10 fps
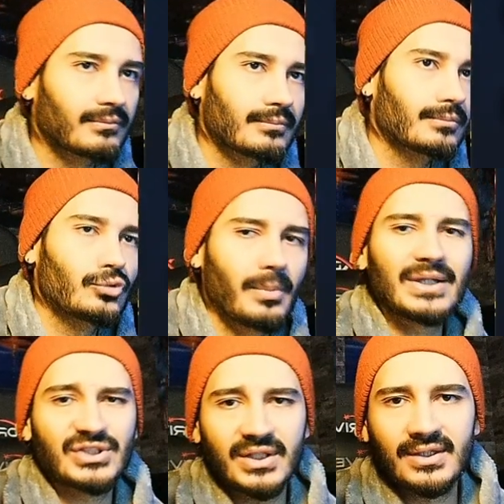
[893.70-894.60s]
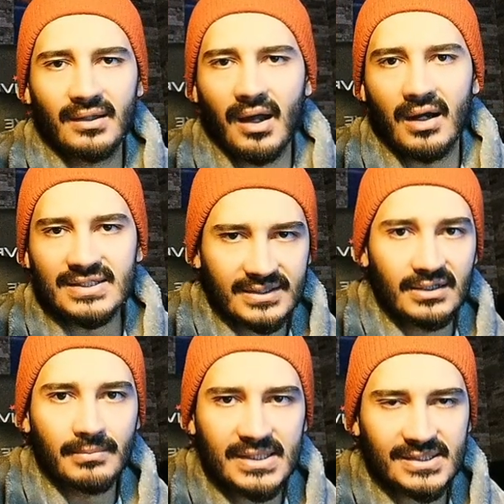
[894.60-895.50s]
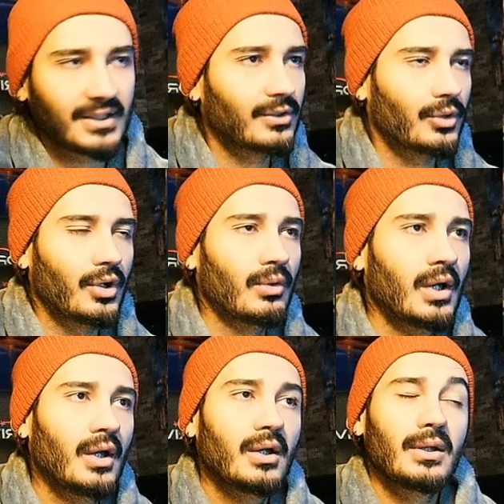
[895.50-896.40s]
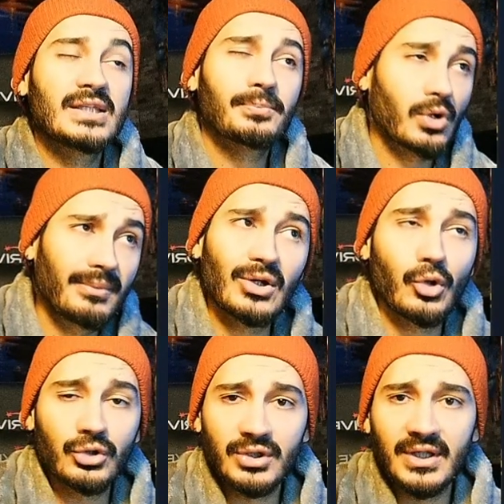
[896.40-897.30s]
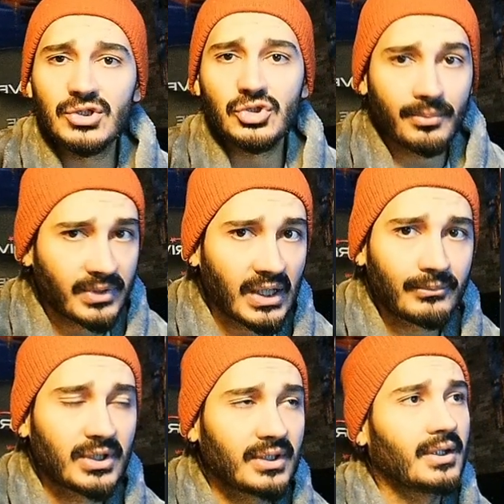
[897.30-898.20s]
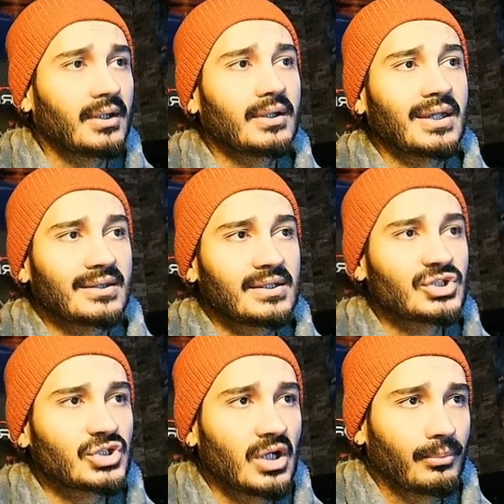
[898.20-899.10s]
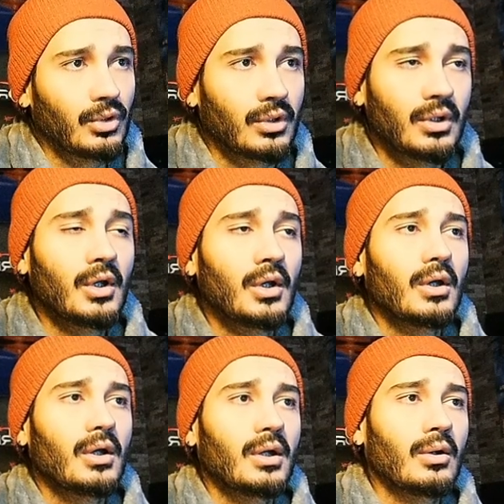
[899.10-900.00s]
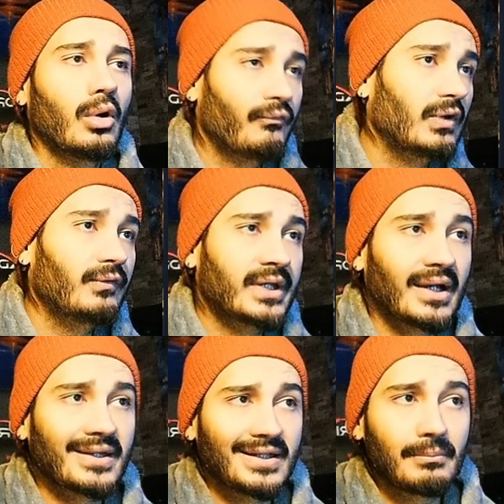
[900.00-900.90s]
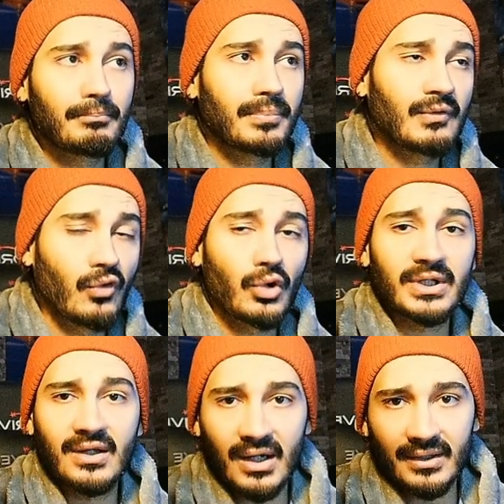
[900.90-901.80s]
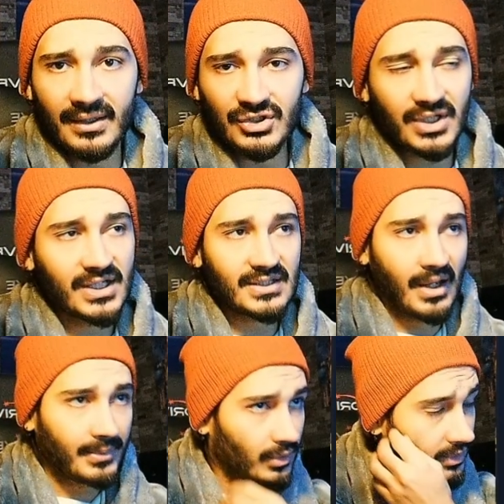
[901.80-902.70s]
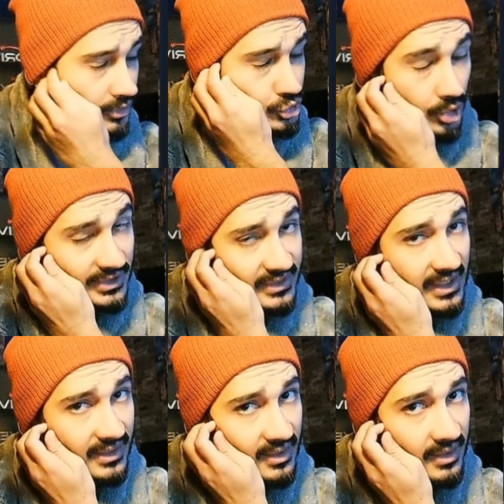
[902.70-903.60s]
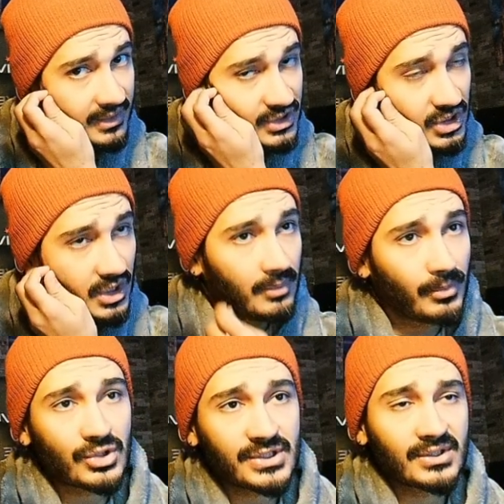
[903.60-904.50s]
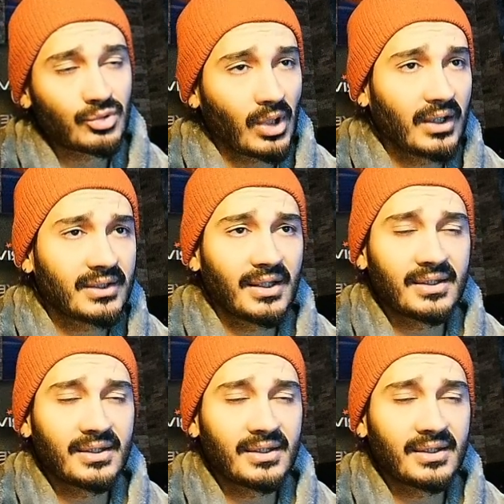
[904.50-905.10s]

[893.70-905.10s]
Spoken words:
too much detail are still missing, It's probably going to take some time to get this champion. Hopefully we can get him before the Carnage, guys. I mean, shorter than the Carnage, because try to get a